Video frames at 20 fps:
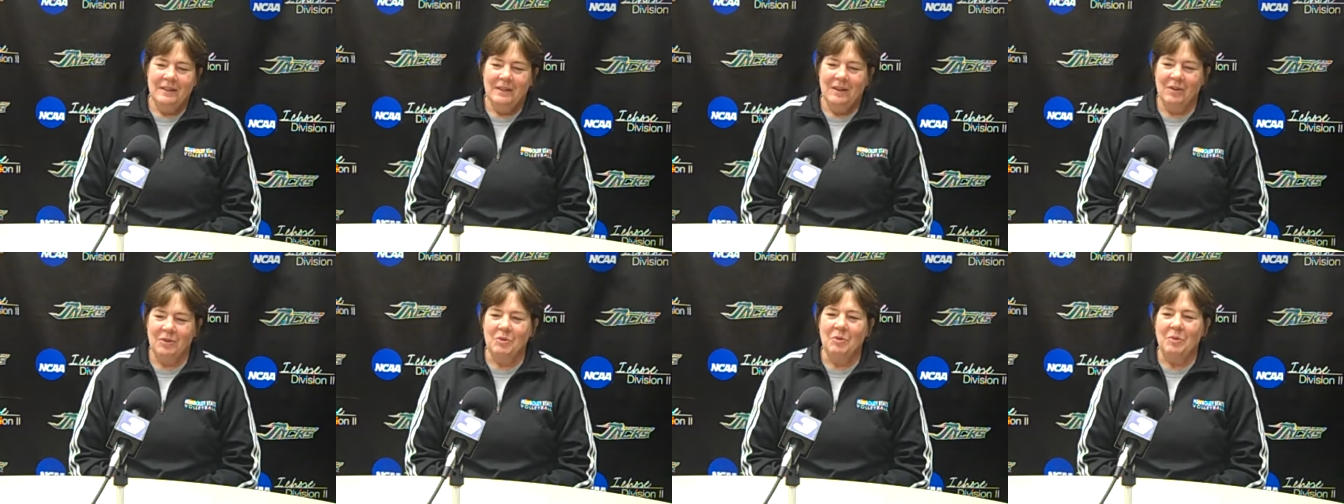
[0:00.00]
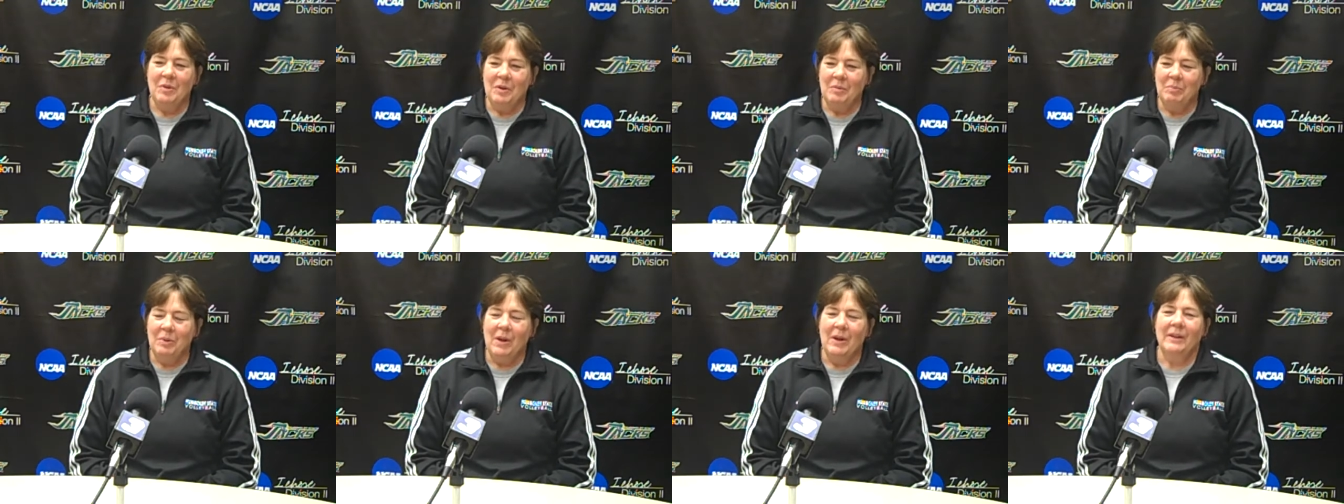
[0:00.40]
our
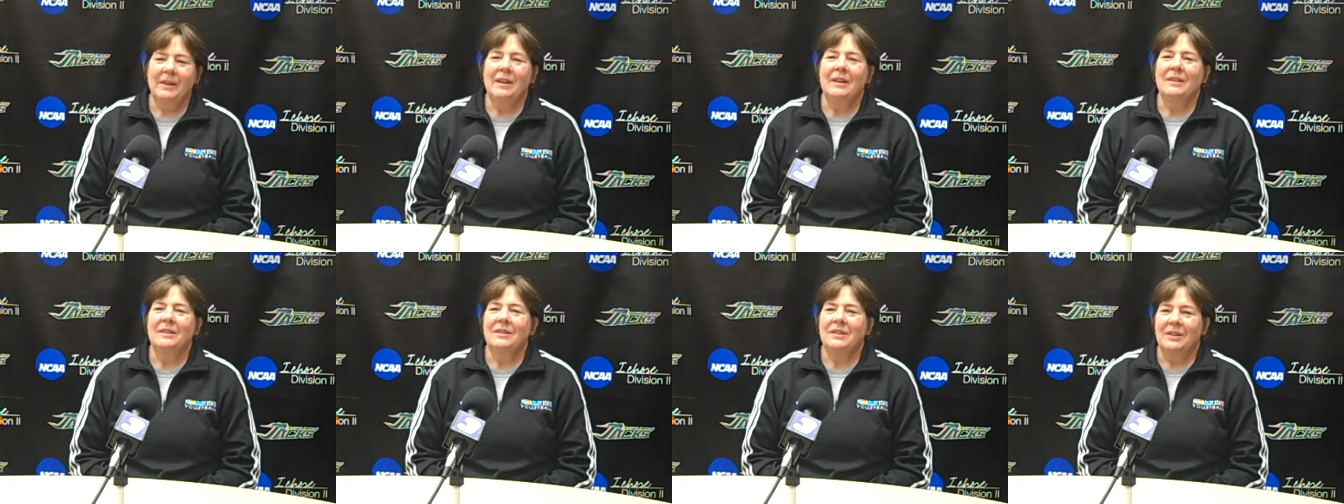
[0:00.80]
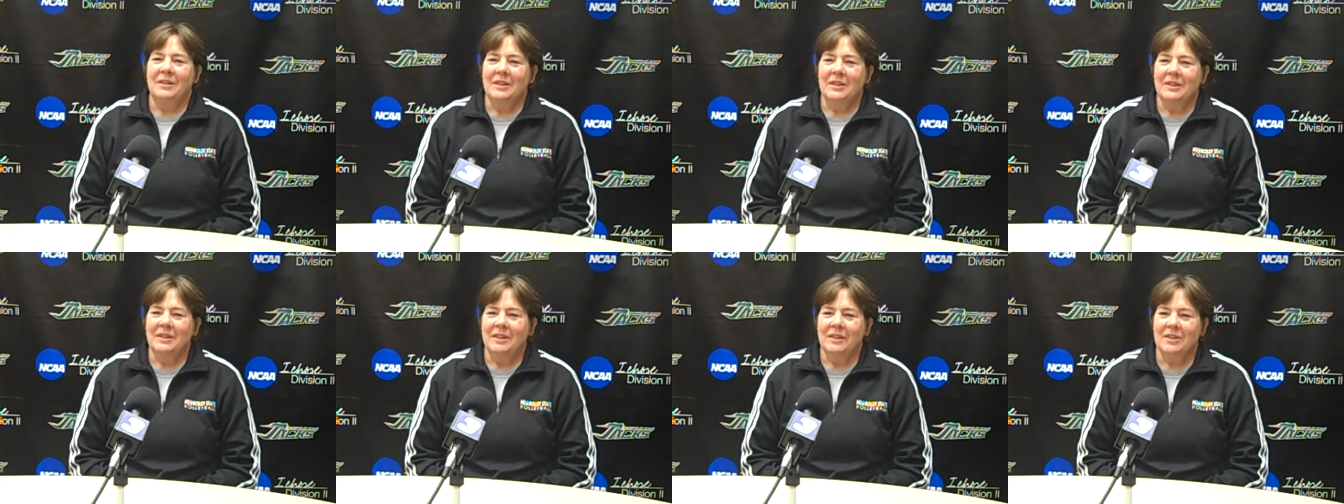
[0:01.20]
career blocking
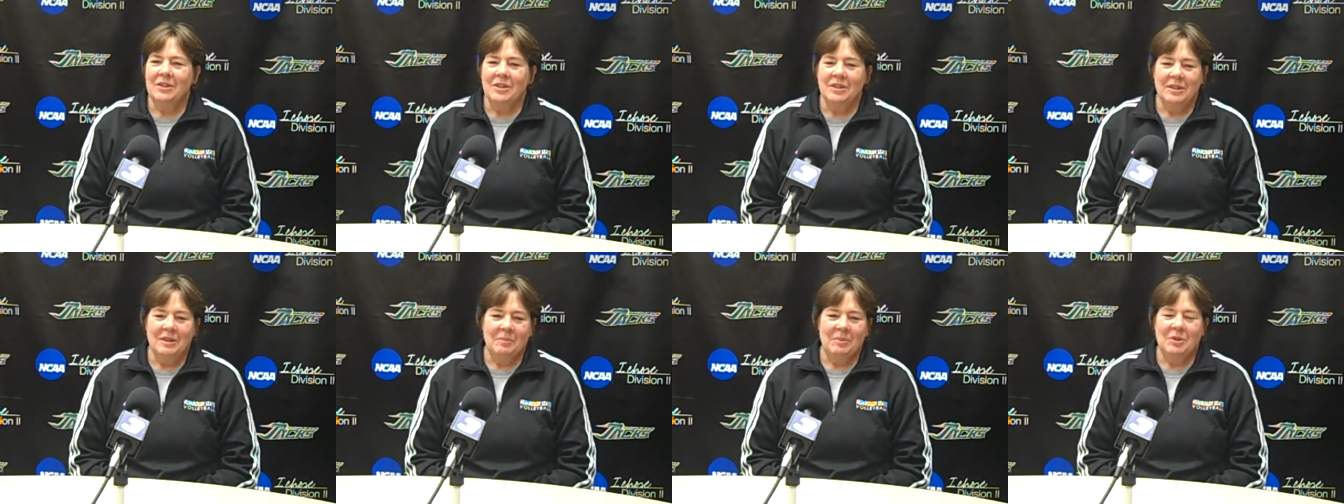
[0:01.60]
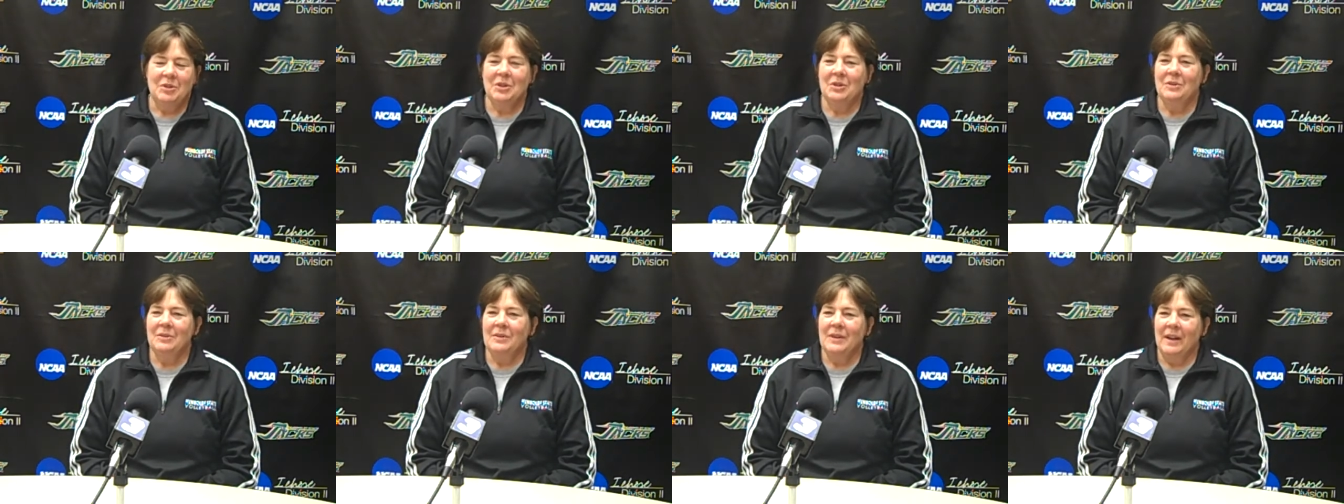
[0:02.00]
statistics. She's number
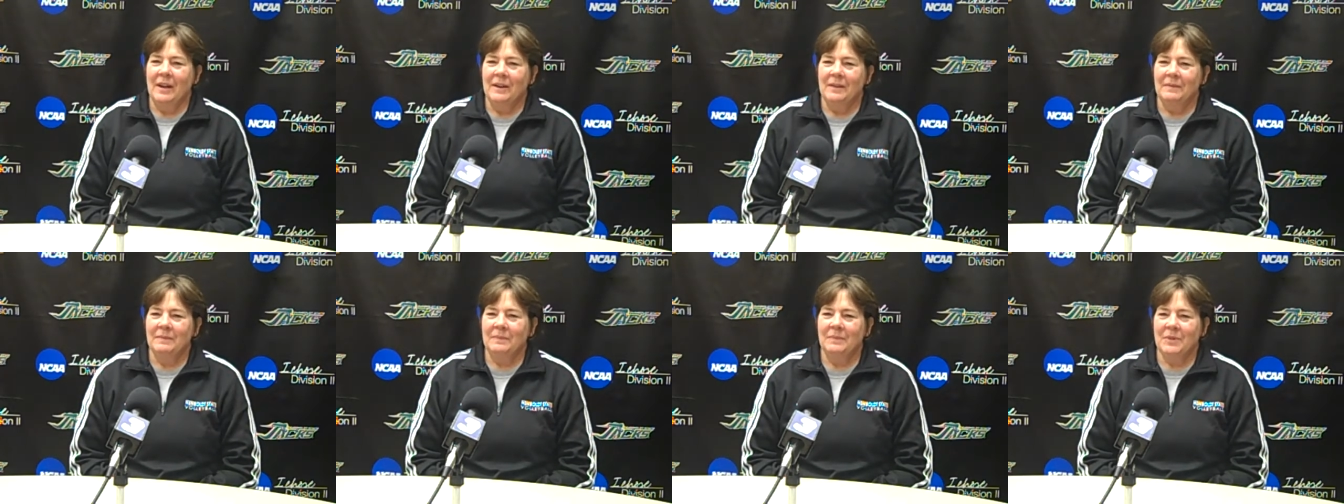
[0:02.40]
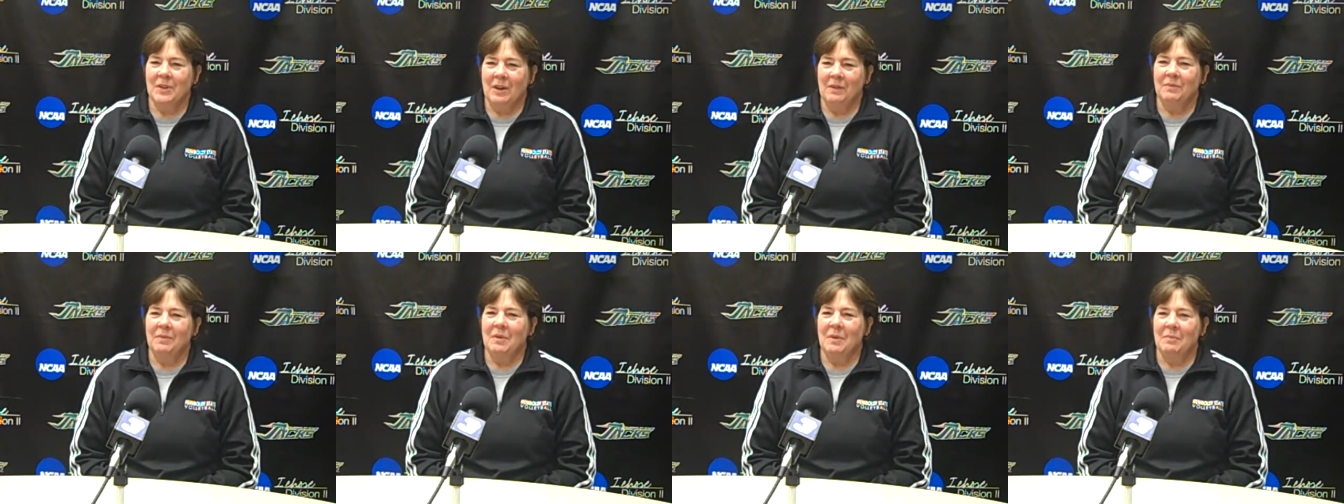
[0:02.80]
two now,
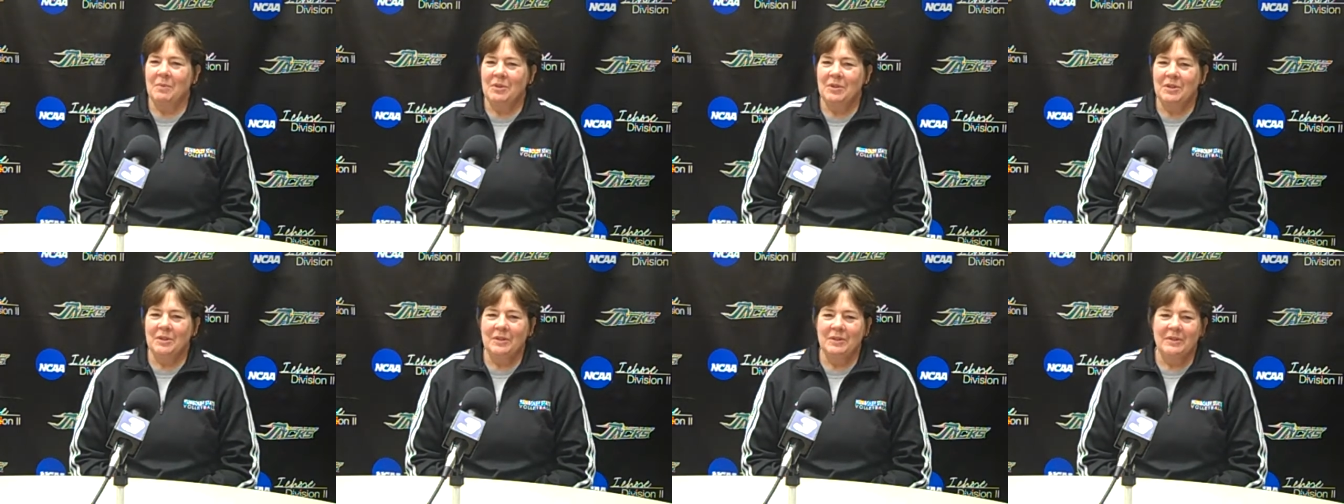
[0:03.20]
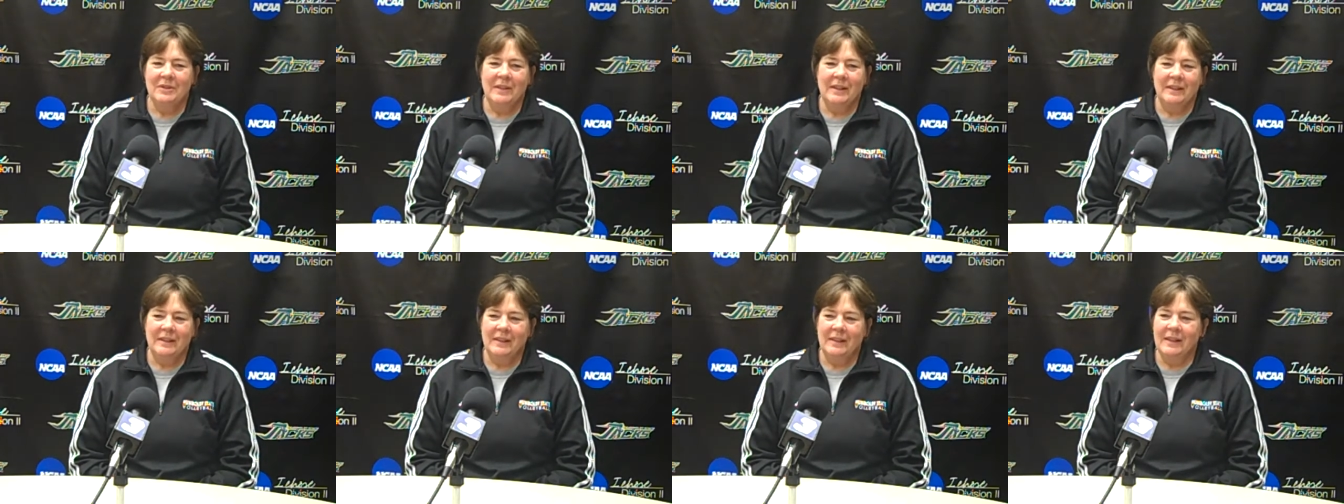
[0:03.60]
tied for number two,
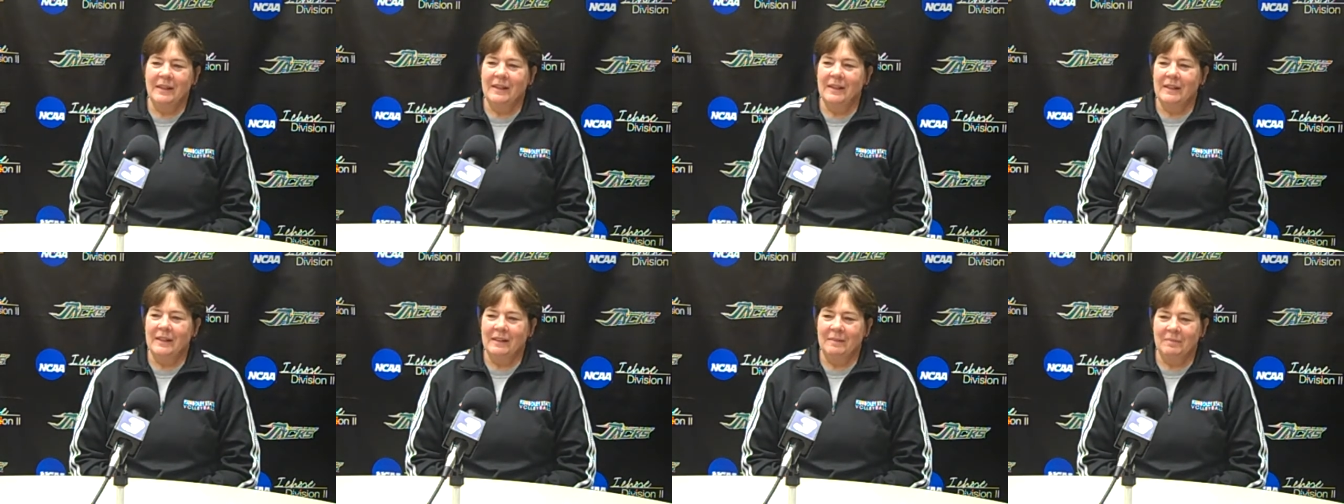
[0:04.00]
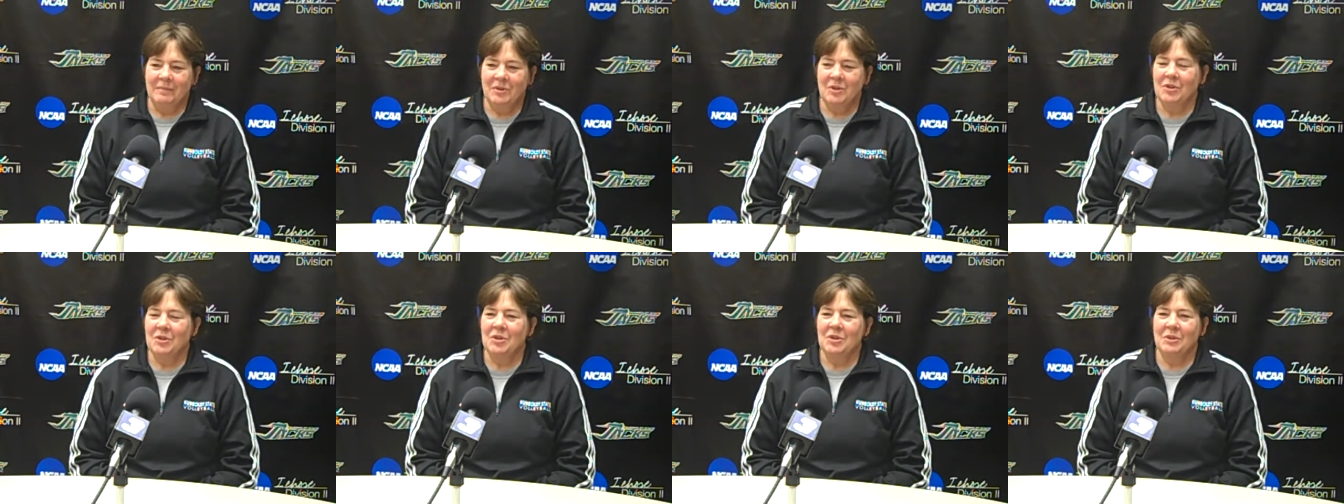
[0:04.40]
and, and I'm
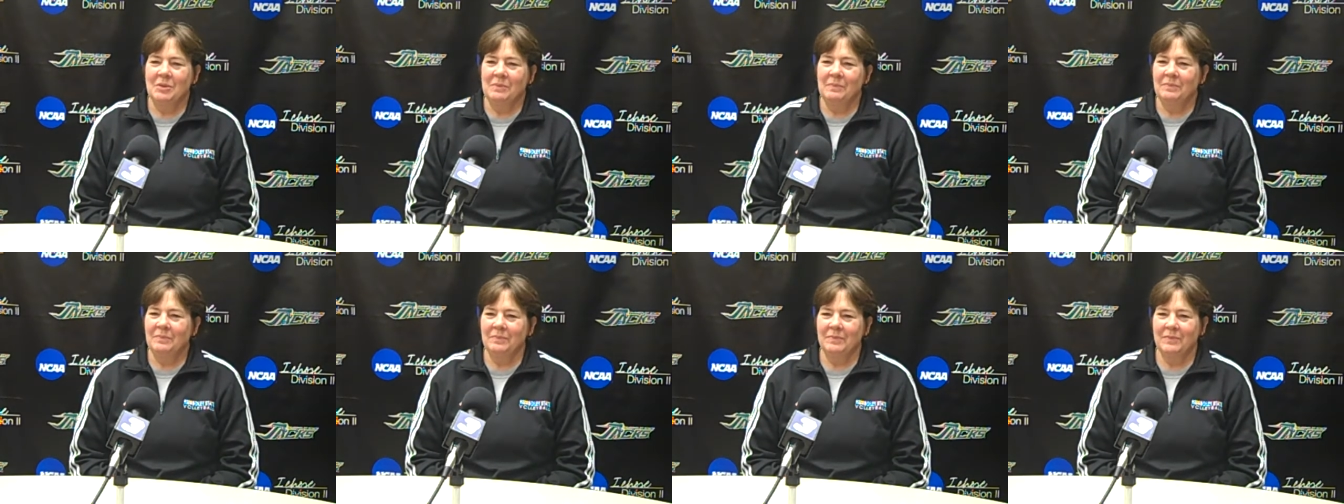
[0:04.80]
sure she'll